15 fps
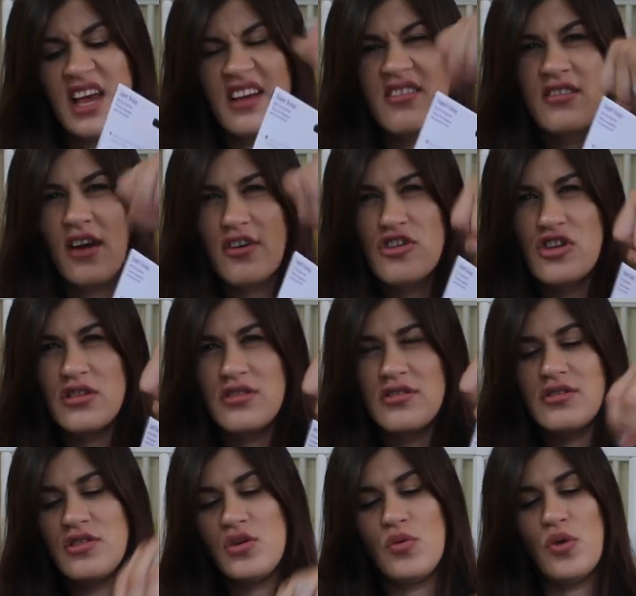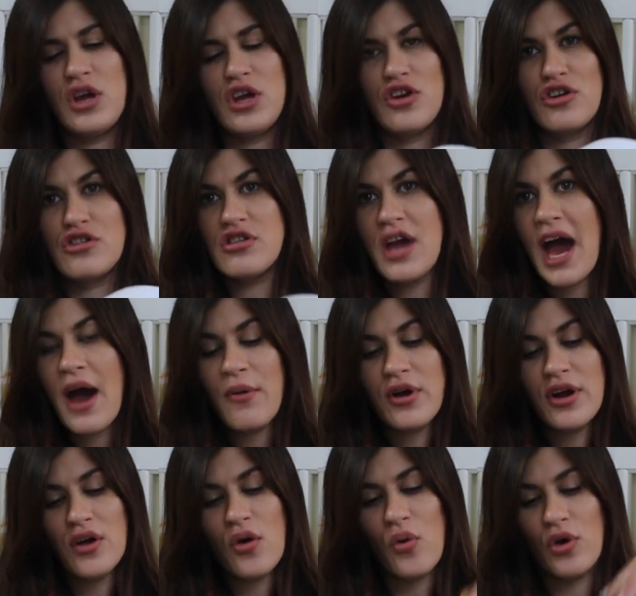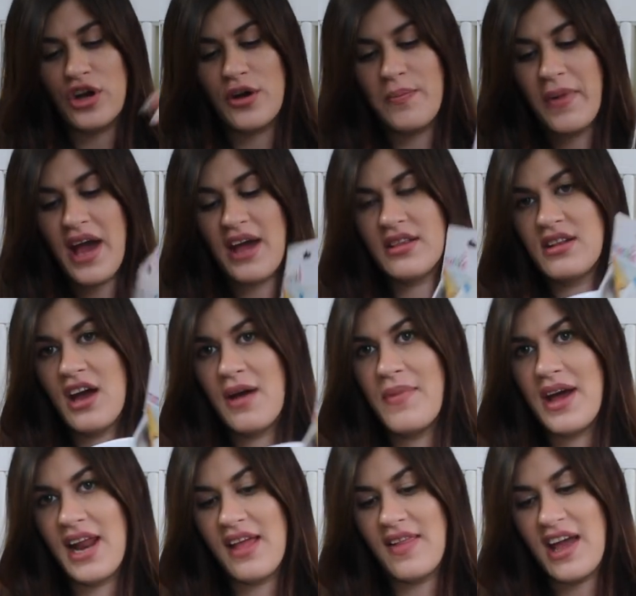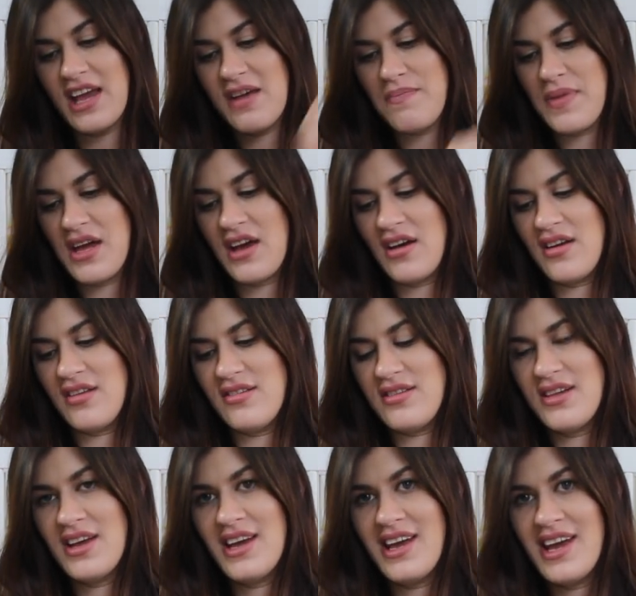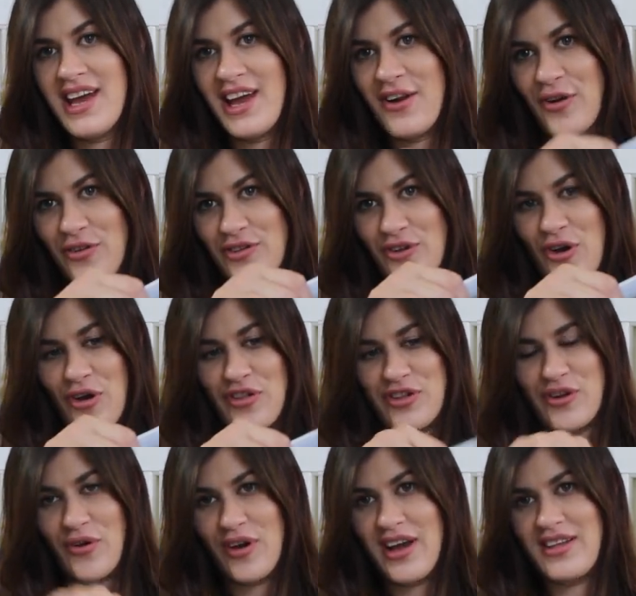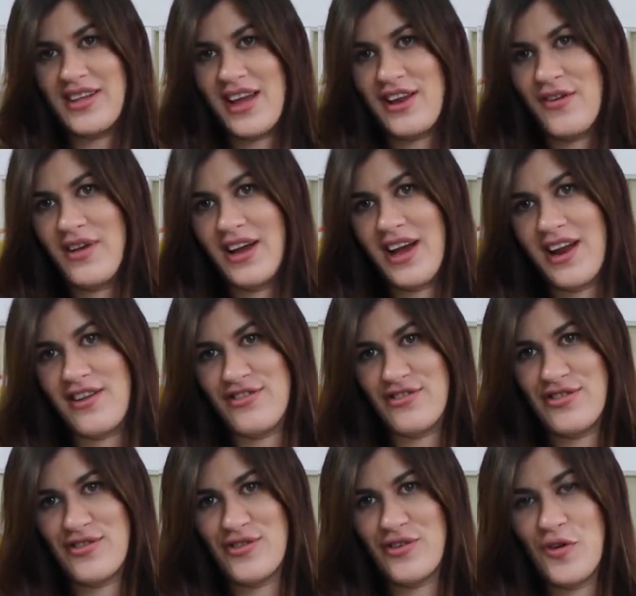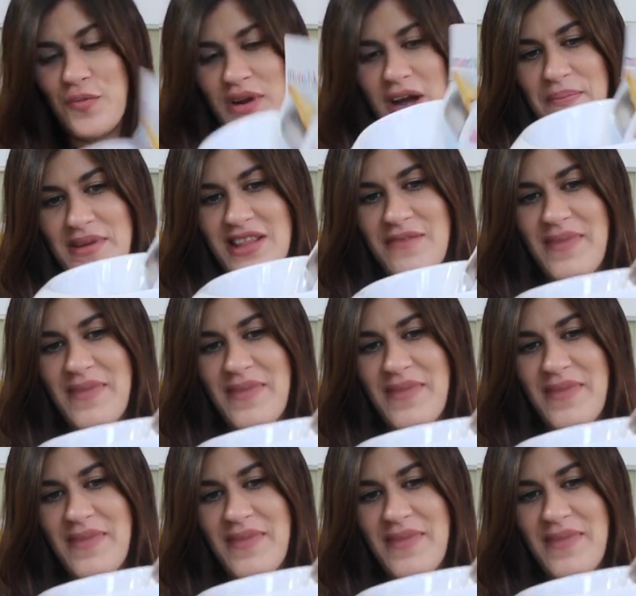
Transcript: like suctions to your shower or your bathtub, and I like it because it holds all the toys and you can kind of just scoop it up in the